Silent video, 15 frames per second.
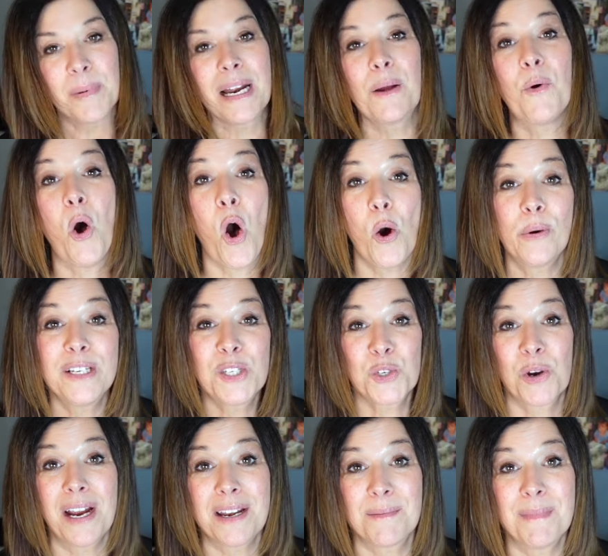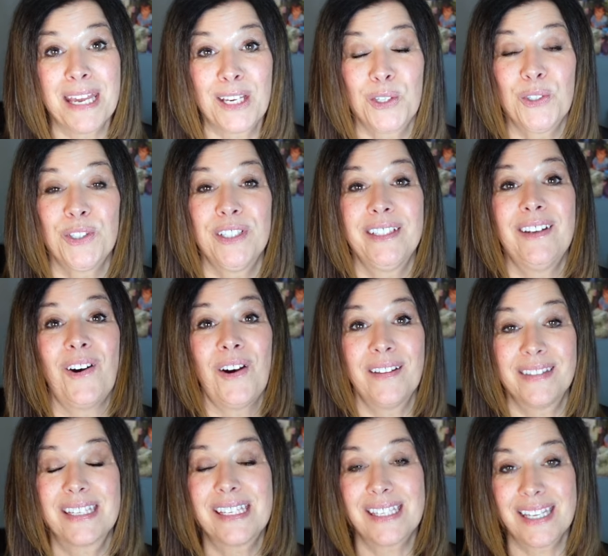but I will always try to make good
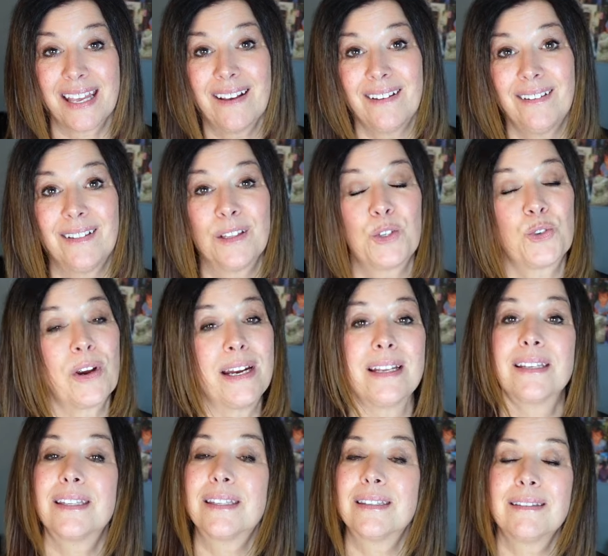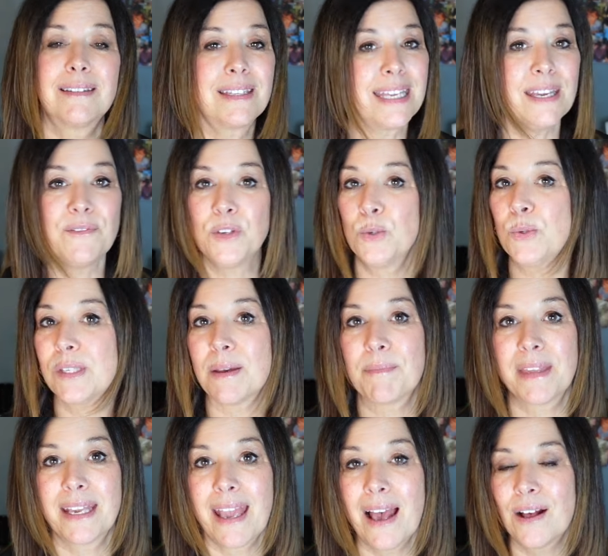on the sale, try to give you
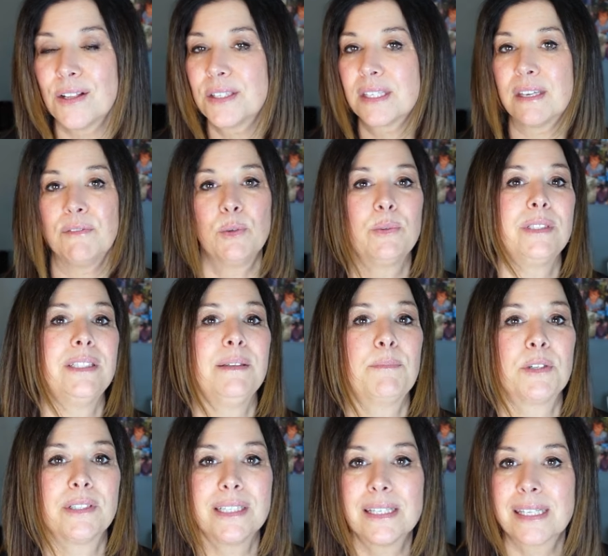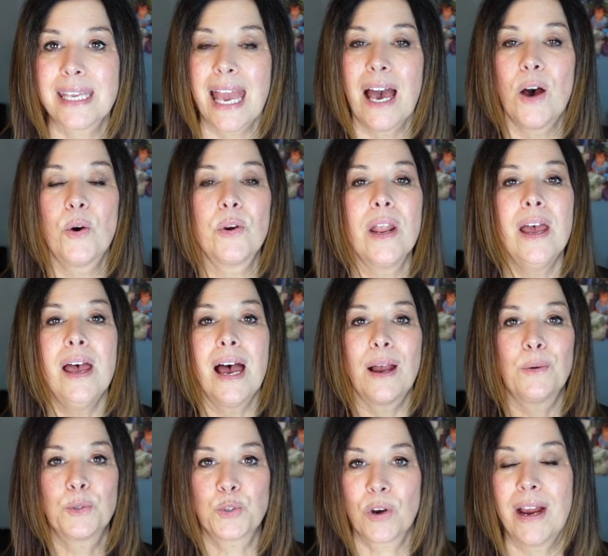something else, give you a deeper discount.
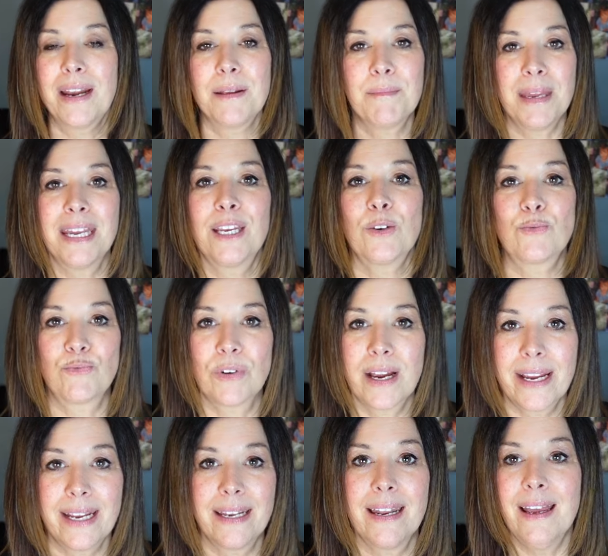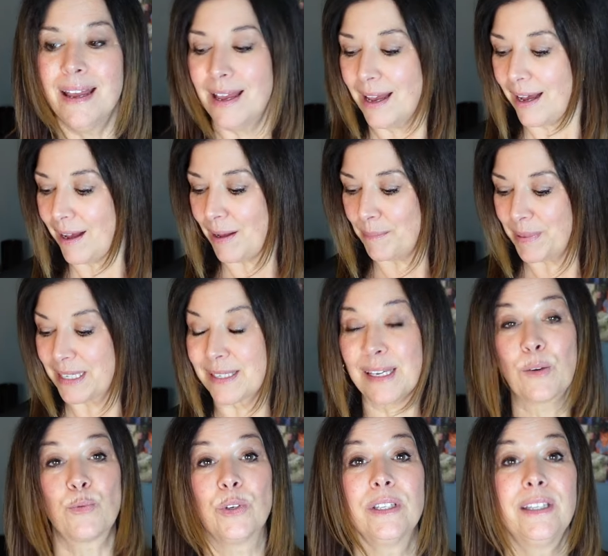I will try to make it right. Um, because
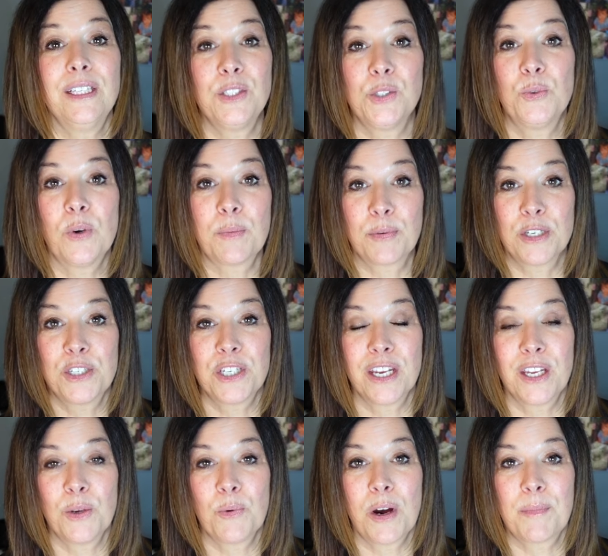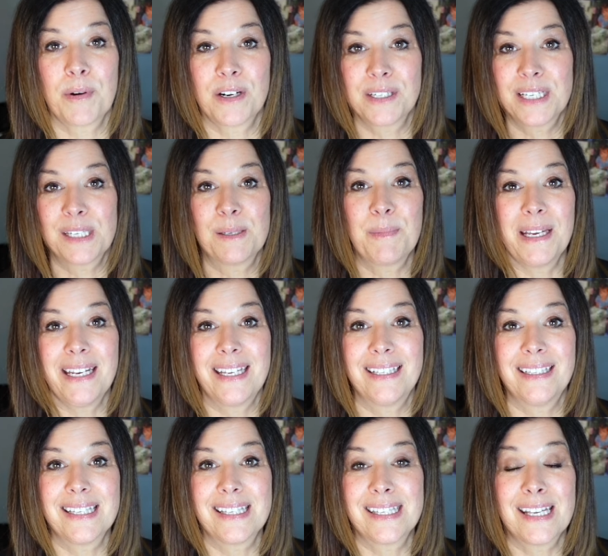I really do appreciate you all participating
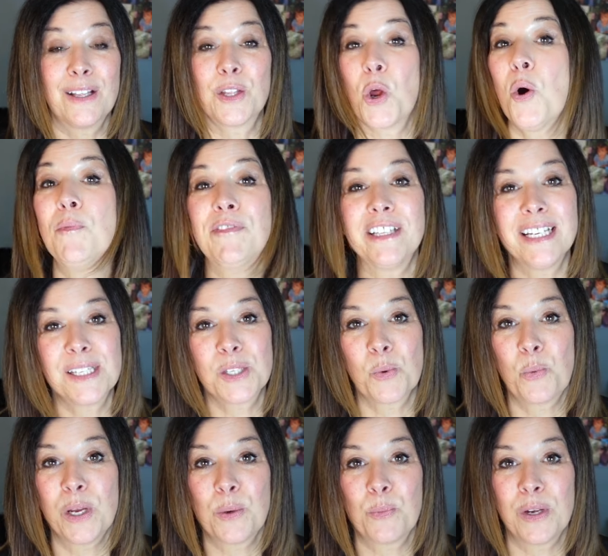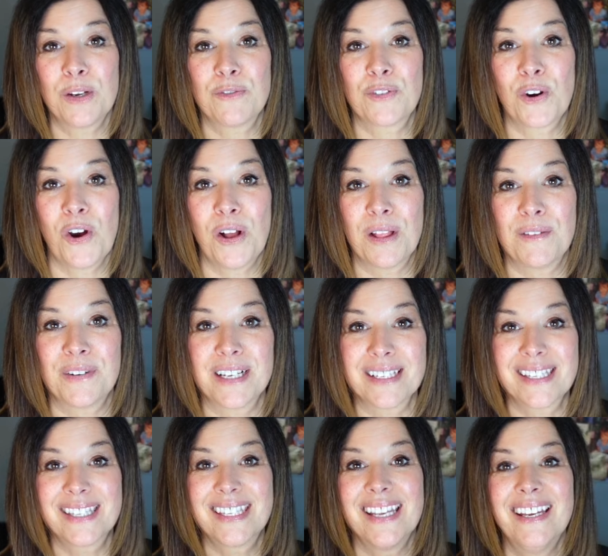in the sale, and hopefully, it's a win win for all of
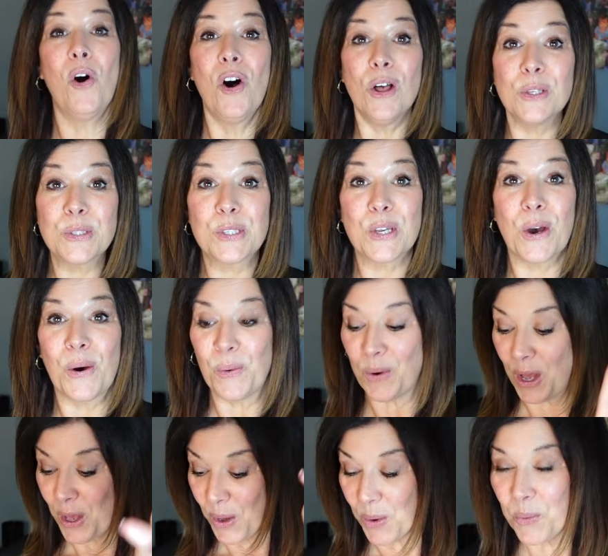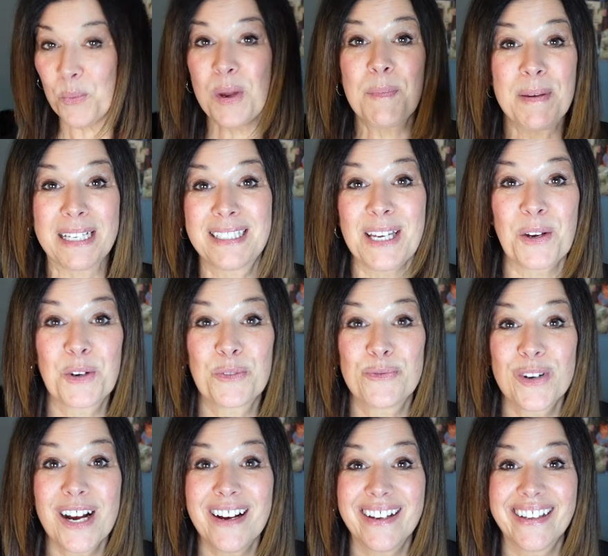us. Also, we picked out a
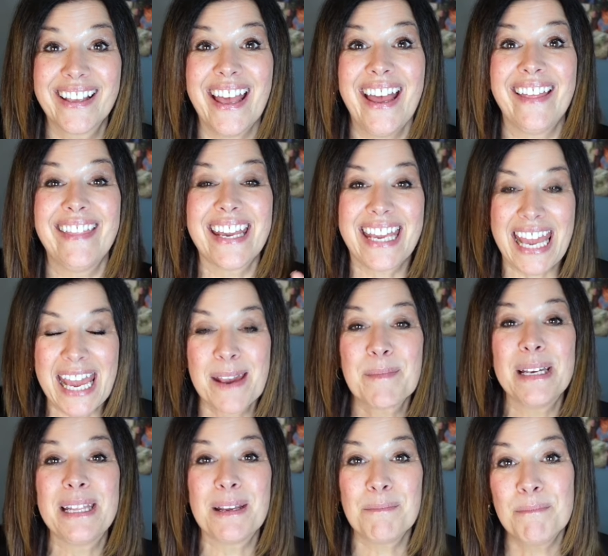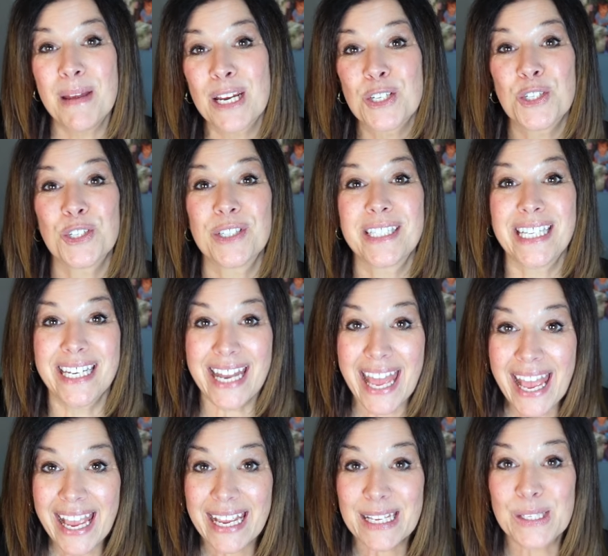rug. They came and they measured
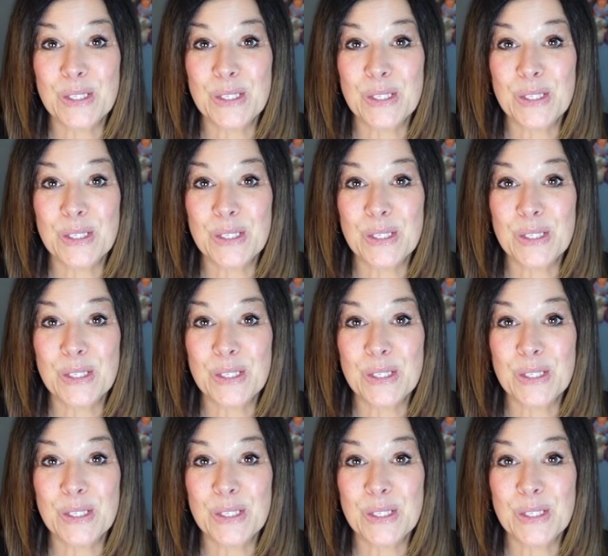today.